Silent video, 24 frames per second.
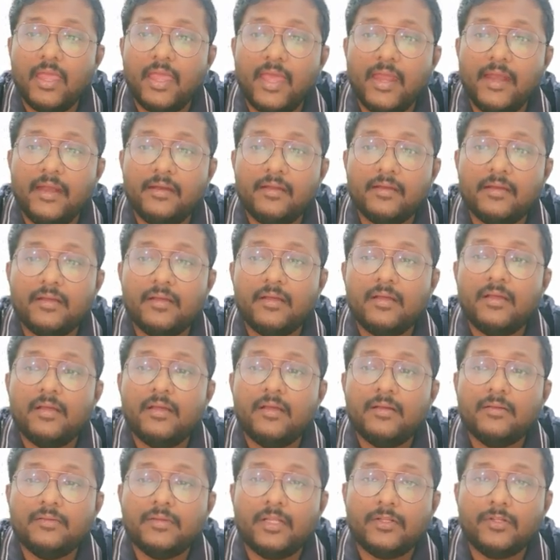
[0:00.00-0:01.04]
And
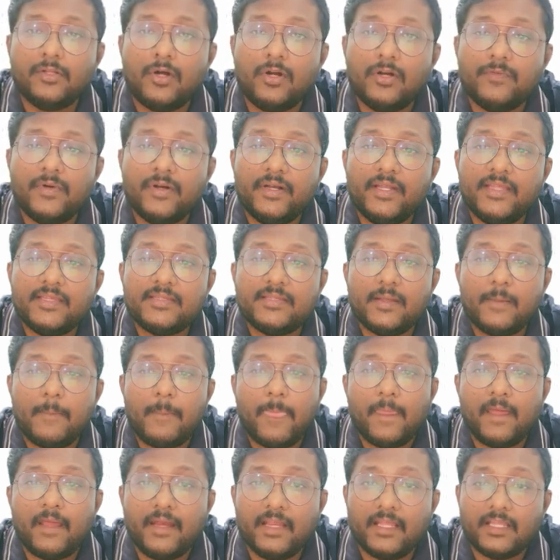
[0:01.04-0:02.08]
the third one is
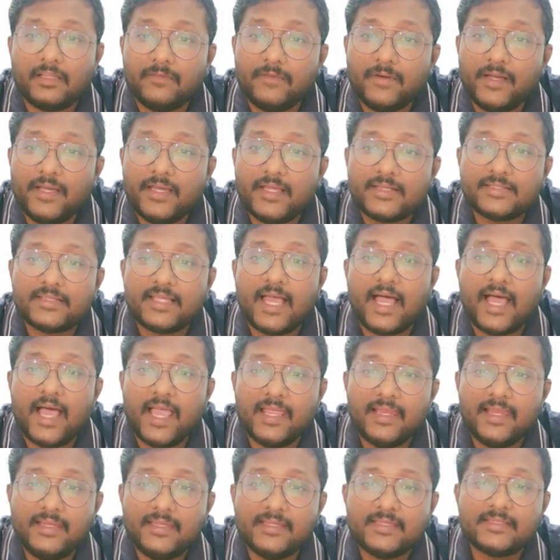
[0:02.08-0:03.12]
requires
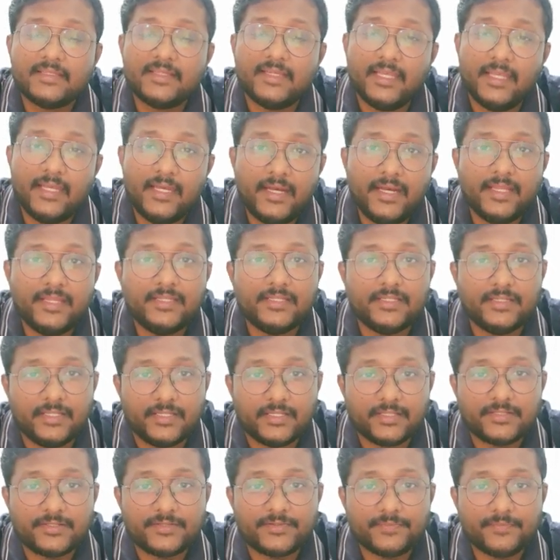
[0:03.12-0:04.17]
highly skilled
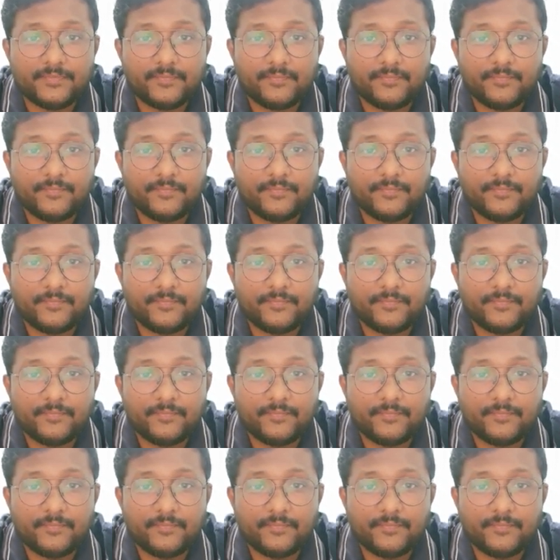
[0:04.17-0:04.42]
engineers.